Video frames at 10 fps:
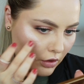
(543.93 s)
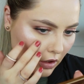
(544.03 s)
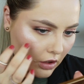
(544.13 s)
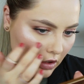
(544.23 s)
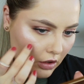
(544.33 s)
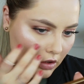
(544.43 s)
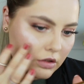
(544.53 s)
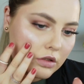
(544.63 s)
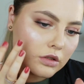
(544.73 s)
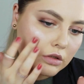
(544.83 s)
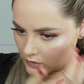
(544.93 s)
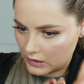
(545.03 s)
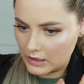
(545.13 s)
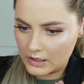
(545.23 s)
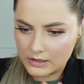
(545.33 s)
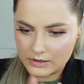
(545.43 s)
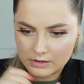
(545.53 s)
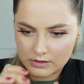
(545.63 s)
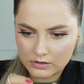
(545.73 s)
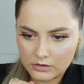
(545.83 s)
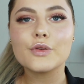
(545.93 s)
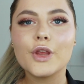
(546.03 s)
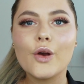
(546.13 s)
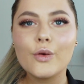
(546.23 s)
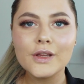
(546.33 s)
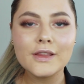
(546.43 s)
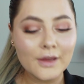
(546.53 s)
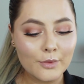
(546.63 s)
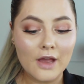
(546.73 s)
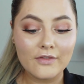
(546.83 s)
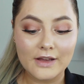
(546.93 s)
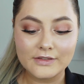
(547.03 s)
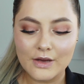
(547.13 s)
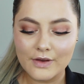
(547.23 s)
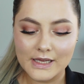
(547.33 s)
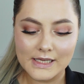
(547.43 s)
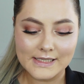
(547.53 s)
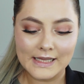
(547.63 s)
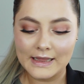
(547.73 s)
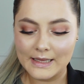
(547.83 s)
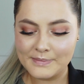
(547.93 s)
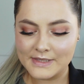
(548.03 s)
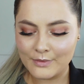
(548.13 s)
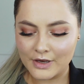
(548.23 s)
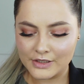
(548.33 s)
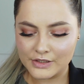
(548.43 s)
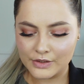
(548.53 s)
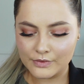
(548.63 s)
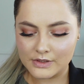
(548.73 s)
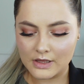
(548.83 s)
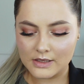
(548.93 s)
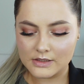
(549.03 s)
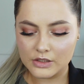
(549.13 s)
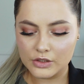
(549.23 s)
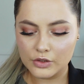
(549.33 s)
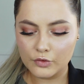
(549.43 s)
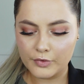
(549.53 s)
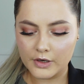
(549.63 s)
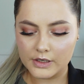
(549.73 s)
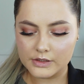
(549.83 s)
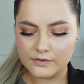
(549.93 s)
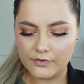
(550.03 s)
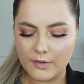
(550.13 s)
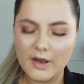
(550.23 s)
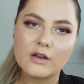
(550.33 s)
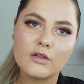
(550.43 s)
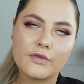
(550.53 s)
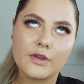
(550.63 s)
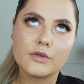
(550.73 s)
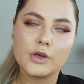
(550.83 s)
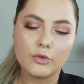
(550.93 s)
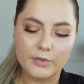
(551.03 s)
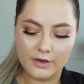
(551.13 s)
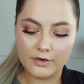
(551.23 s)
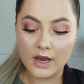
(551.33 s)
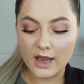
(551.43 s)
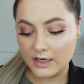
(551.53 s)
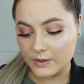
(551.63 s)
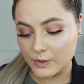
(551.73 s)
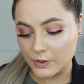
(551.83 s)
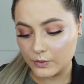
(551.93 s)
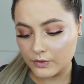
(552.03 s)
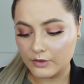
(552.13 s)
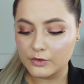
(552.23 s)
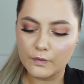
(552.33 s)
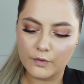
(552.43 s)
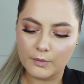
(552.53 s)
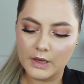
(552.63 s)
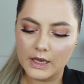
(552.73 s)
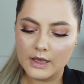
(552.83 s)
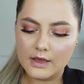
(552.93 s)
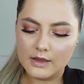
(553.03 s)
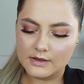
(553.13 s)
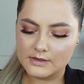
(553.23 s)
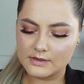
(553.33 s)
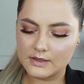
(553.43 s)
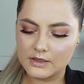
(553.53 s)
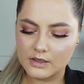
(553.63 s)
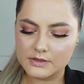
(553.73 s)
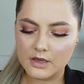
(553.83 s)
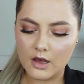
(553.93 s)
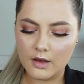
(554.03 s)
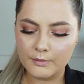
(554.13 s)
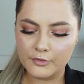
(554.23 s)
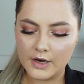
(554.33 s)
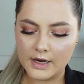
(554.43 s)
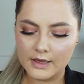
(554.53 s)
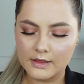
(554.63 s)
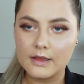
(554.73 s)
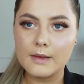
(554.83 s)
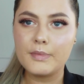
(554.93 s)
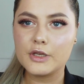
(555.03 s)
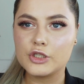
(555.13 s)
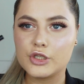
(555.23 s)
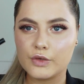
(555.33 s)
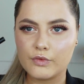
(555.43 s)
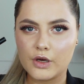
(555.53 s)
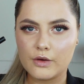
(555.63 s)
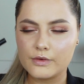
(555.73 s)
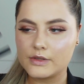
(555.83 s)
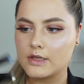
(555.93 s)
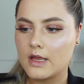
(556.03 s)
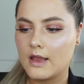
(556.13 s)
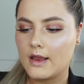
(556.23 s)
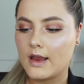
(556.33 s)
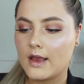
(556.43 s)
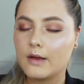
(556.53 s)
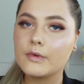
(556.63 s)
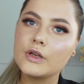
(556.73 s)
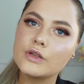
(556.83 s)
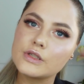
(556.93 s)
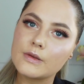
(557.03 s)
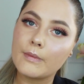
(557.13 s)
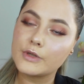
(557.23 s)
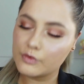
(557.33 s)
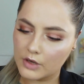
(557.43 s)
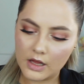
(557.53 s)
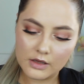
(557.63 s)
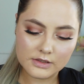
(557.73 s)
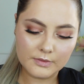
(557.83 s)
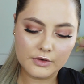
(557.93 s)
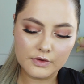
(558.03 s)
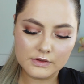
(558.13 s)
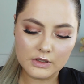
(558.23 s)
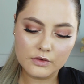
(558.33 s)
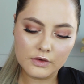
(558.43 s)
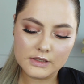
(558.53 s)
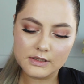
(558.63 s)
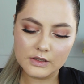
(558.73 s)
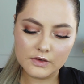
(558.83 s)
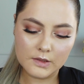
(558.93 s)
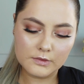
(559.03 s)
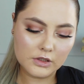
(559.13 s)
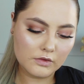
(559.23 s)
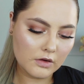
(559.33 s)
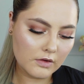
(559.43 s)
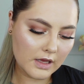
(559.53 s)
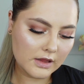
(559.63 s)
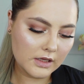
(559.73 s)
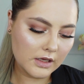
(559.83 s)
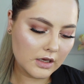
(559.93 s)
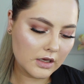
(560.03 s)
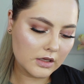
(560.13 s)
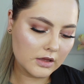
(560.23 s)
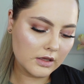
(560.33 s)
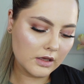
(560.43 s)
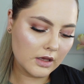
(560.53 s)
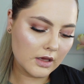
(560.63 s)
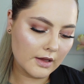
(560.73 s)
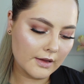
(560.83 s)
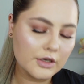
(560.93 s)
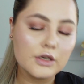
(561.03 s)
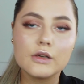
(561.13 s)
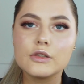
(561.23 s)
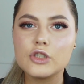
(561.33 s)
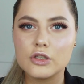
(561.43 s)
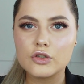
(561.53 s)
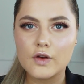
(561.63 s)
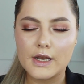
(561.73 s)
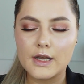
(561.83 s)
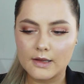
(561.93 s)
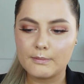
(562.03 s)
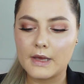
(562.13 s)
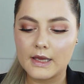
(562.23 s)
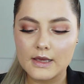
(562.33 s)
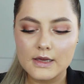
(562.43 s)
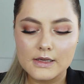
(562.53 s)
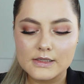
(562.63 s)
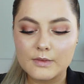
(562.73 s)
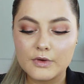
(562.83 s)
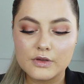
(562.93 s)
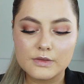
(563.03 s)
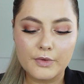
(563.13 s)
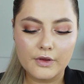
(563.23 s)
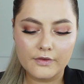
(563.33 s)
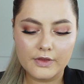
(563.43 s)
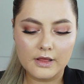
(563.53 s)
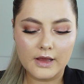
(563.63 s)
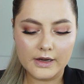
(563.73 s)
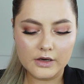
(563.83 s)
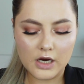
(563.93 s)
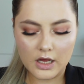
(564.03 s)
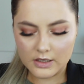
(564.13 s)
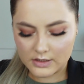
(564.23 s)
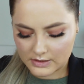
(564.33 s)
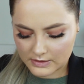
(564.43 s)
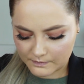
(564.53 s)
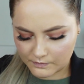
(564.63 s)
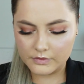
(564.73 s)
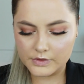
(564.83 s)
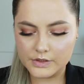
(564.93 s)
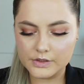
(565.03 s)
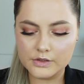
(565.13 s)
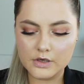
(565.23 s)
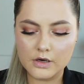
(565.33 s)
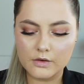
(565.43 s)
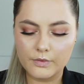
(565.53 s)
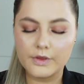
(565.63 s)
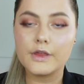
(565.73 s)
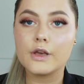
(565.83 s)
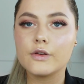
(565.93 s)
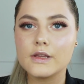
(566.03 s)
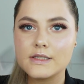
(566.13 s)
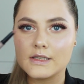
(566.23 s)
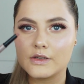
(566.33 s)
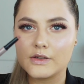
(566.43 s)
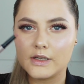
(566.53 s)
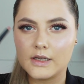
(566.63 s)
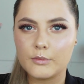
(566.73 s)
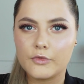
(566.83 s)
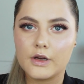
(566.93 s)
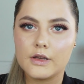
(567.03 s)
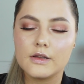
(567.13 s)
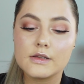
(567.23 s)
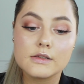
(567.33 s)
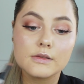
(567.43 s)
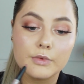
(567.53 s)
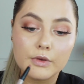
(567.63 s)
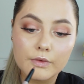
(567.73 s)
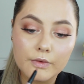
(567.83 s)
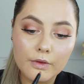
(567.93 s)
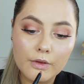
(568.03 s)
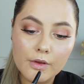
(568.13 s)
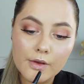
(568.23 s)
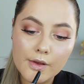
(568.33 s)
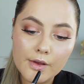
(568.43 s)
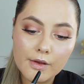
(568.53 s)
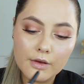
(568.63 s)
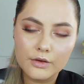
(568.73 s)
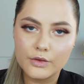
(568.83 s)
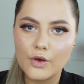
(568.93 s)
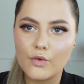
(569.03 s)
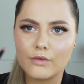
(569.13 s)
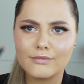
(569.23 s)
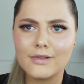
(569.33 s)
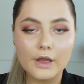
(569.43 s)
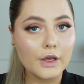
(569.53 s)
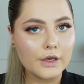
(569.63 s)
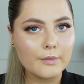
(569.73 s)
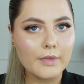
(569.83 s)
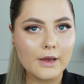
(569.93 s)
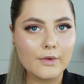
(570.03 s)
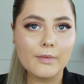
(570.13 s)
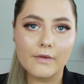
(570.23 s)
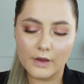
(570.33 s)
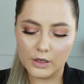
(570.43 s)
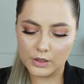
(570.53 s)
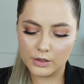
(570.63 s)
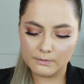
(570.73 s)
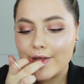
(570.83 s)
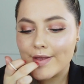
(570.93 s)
Gosh, yes. So the only thing we have left now is lips. I wanted to use these new products from, I don't know if they're new, but they're kind of new. They're new for me. This is the NYX Ombre Lip Duos. And I'm going to use two colors. I'm going to use the Cookies and Cream Duo and the Ginger and Nutmeg. So I'm going to use both of the lighter colors. I'm going to start with the Cookies and Cream one. This is beautiful. No, I'm going to apply with my finger.